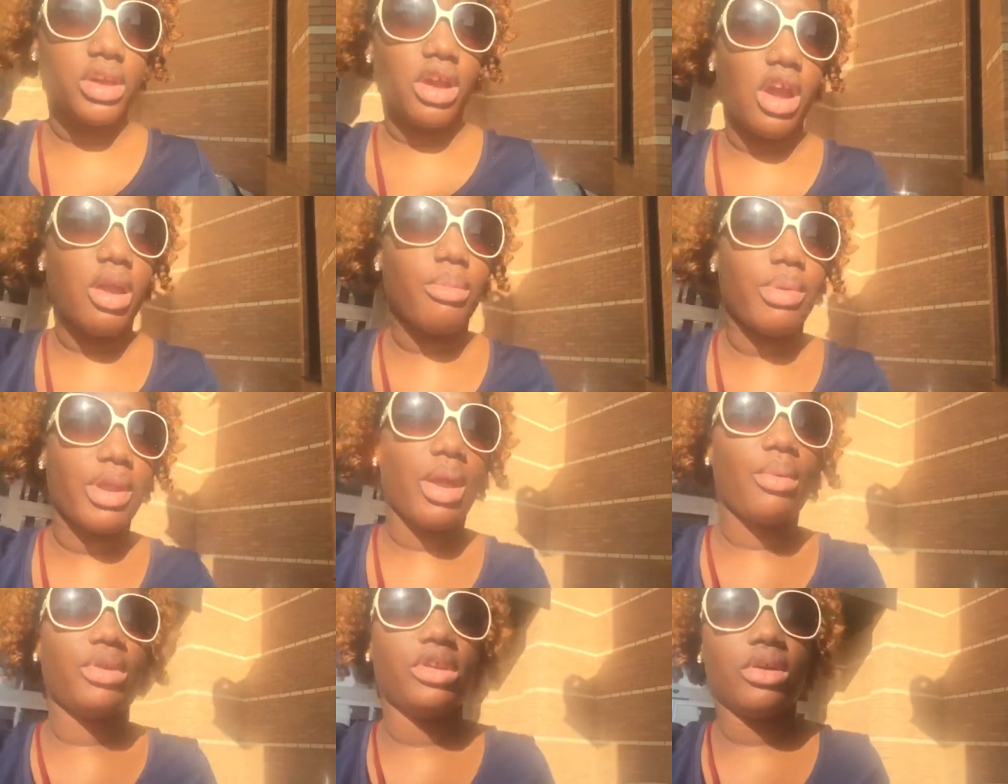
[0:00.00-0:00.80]
in the car
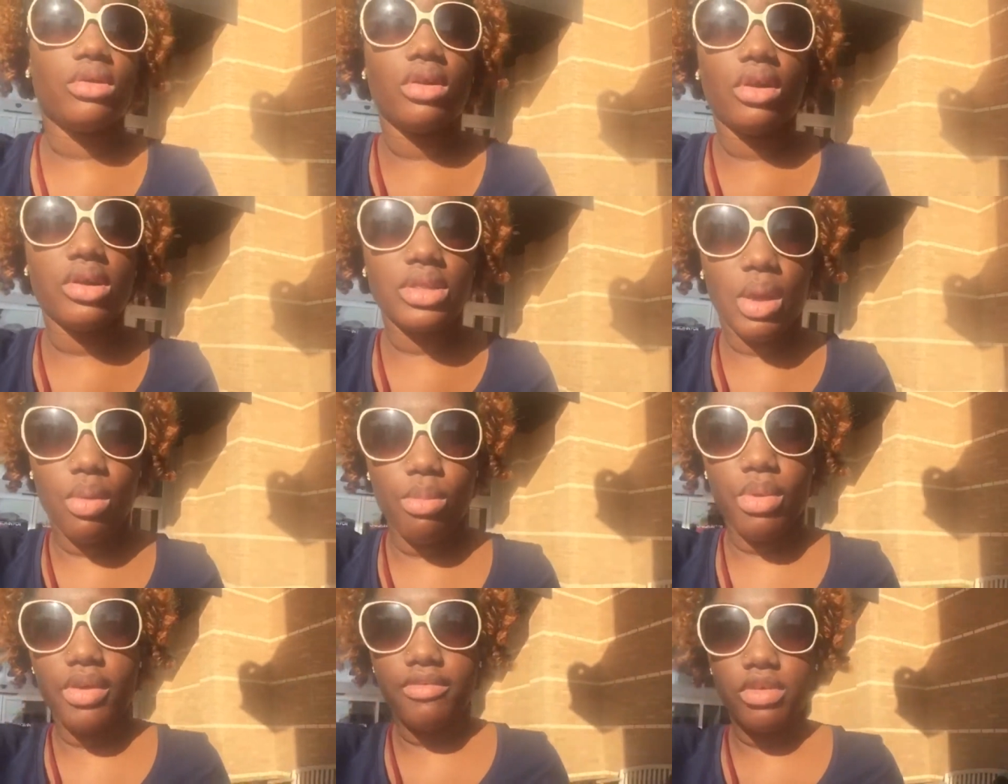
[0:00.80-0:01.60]
but i really don't know because
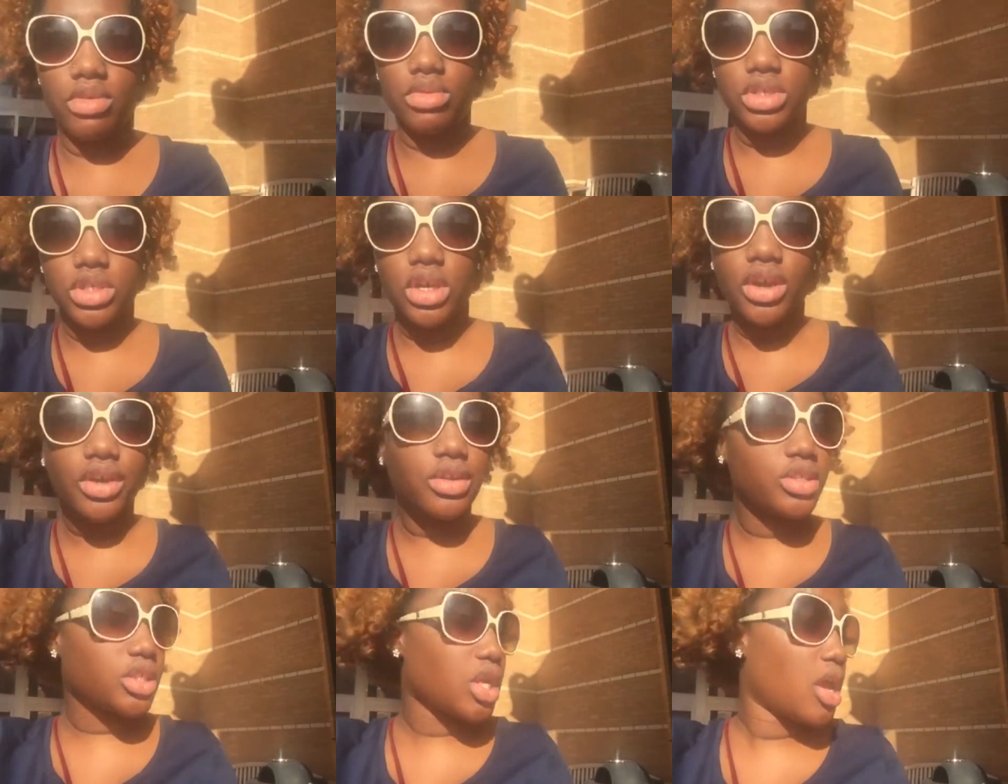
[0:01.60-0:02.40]
i want my phone to
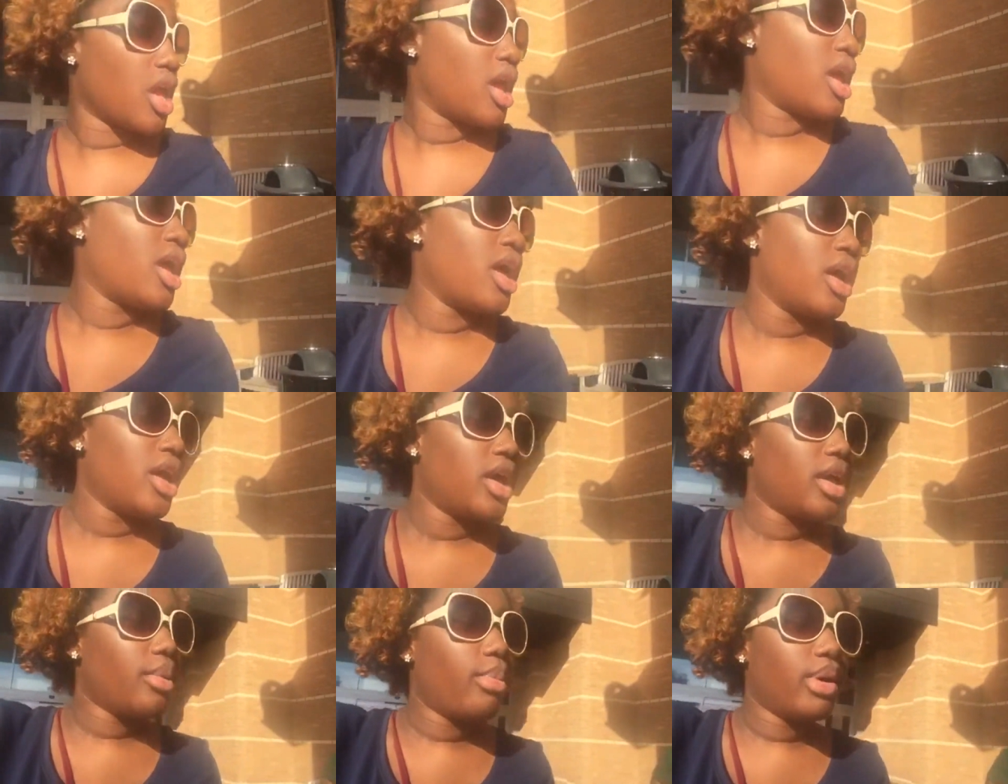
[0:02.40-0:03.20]
charge
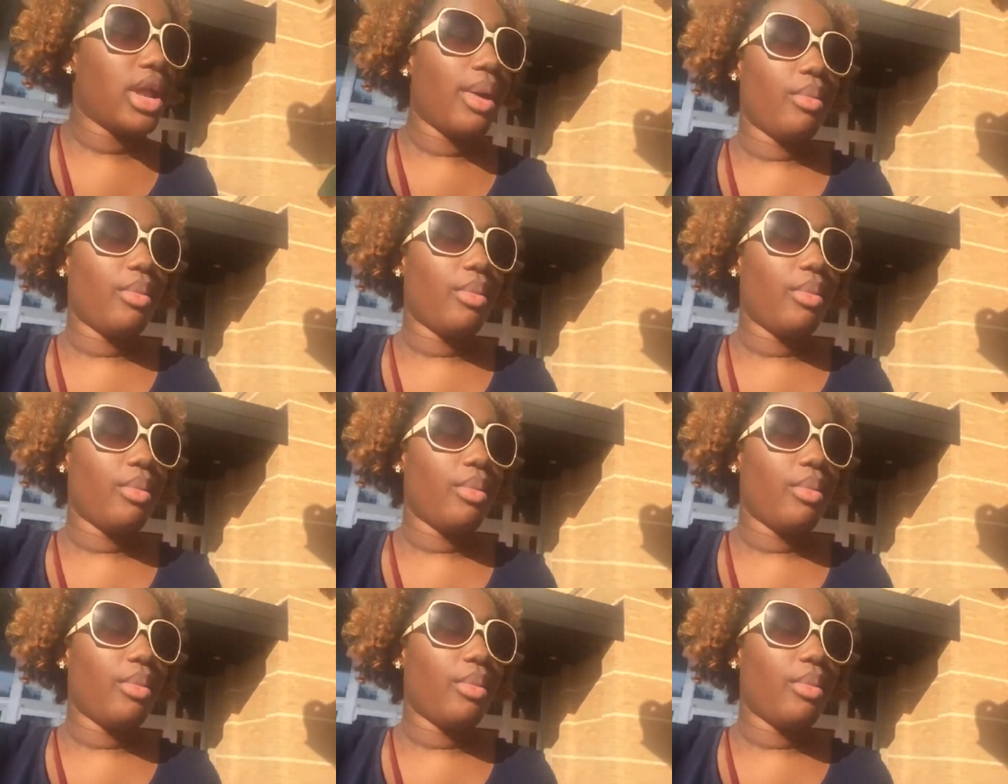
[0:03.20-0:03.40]
but